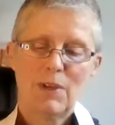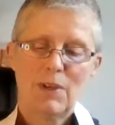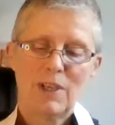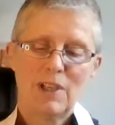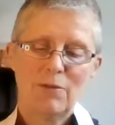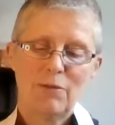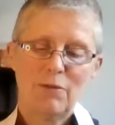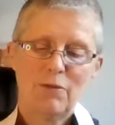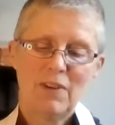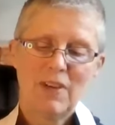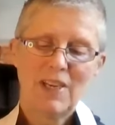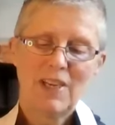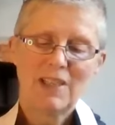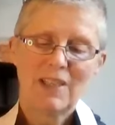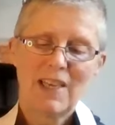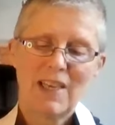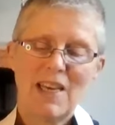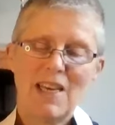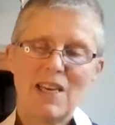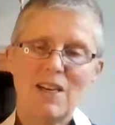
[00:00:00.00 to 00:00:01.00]
we can
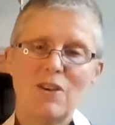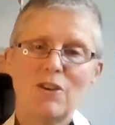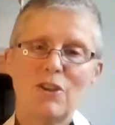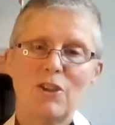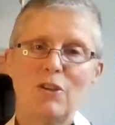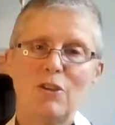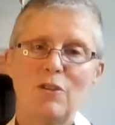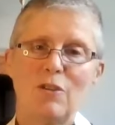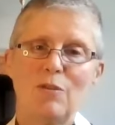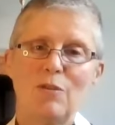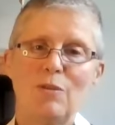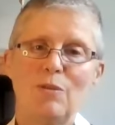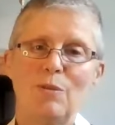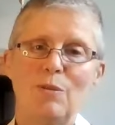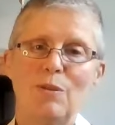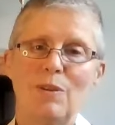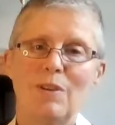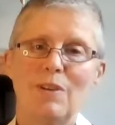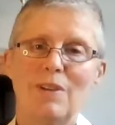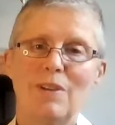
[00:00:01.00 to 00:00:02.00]
feel
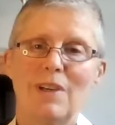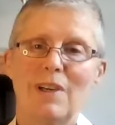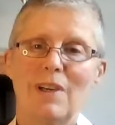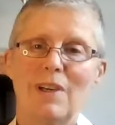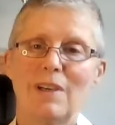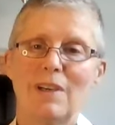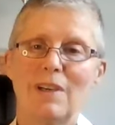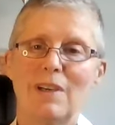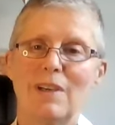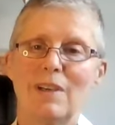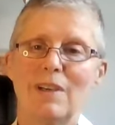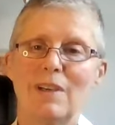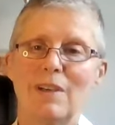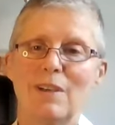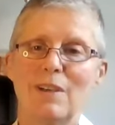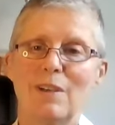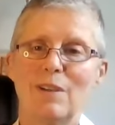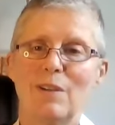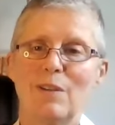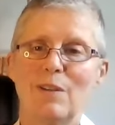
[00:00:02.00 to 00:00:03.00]
into
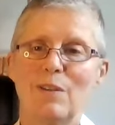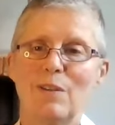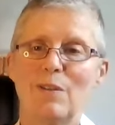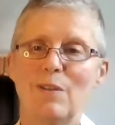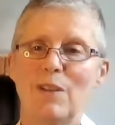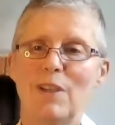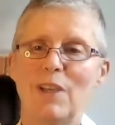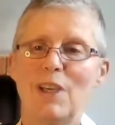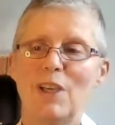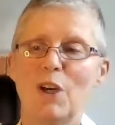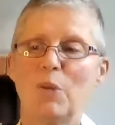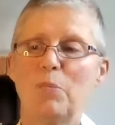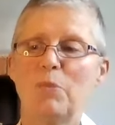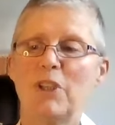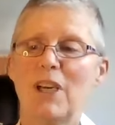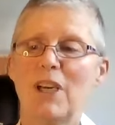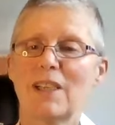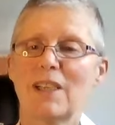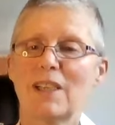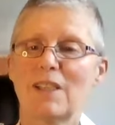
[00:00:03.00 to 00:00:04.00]
the
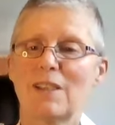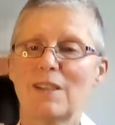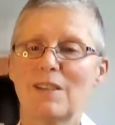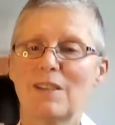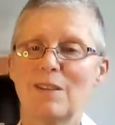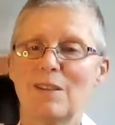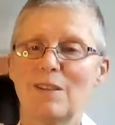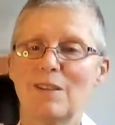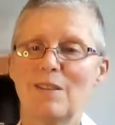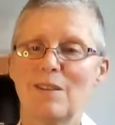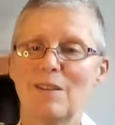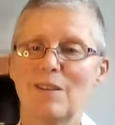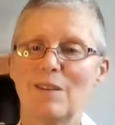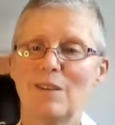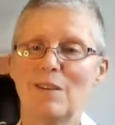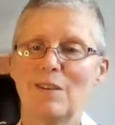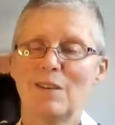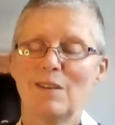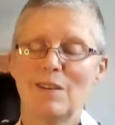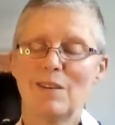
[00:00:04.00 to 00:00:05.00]
object.
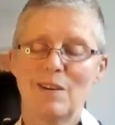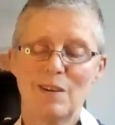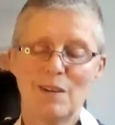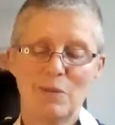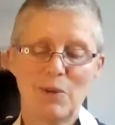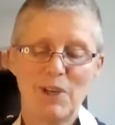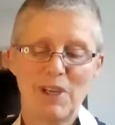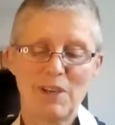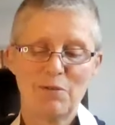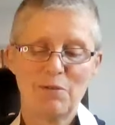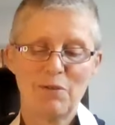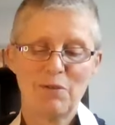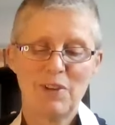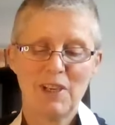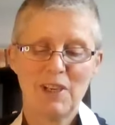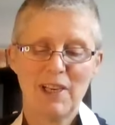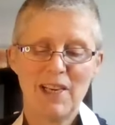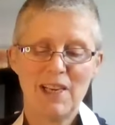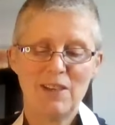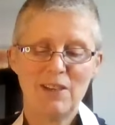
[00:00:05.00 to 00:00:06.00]
We can
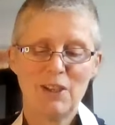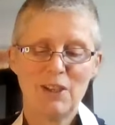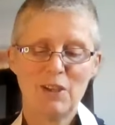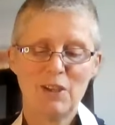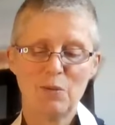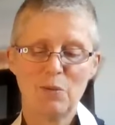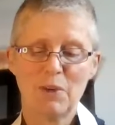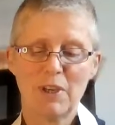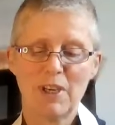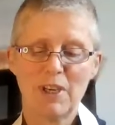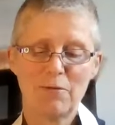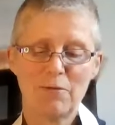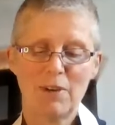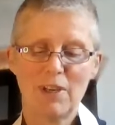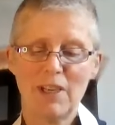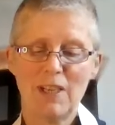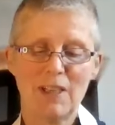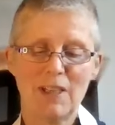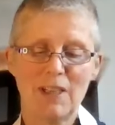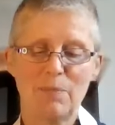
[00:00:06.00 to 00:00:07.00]
feel into whatever
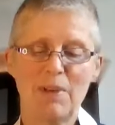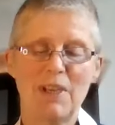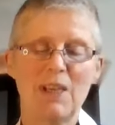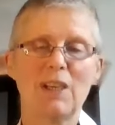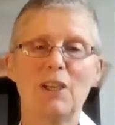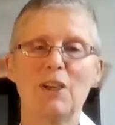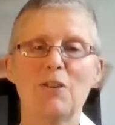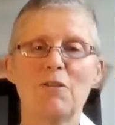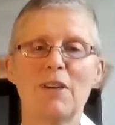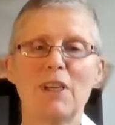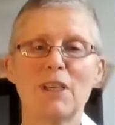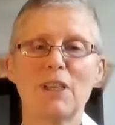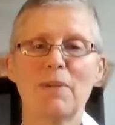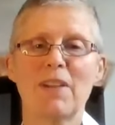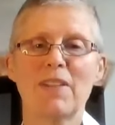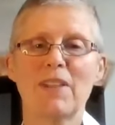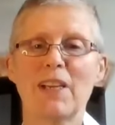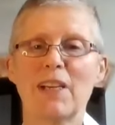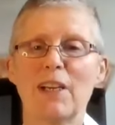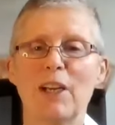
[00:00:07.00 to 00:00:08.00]
it is, being curious
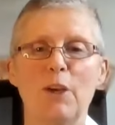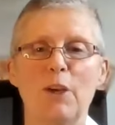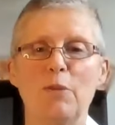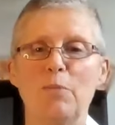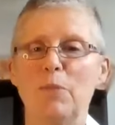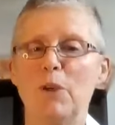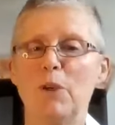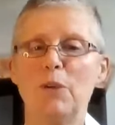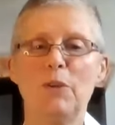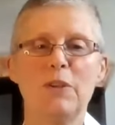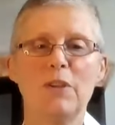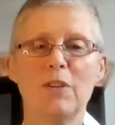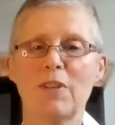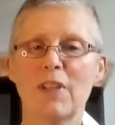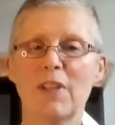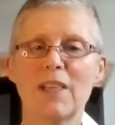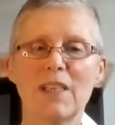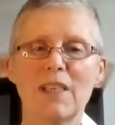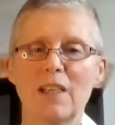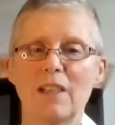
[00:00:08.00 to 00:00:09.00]
about that low mood, or
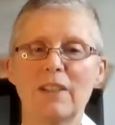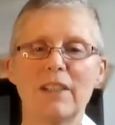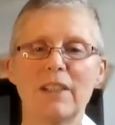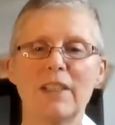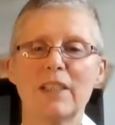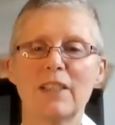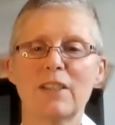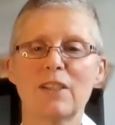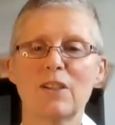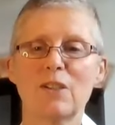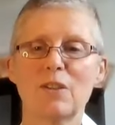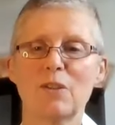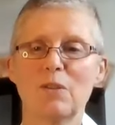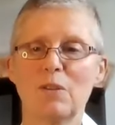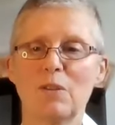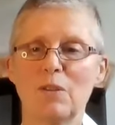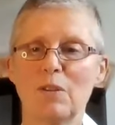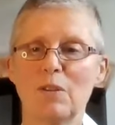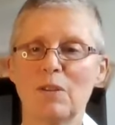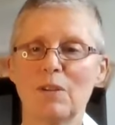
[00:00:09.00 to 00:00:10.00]
that dullness,
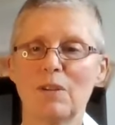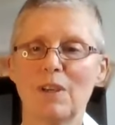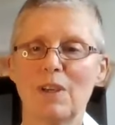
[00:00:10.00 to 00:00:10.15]
or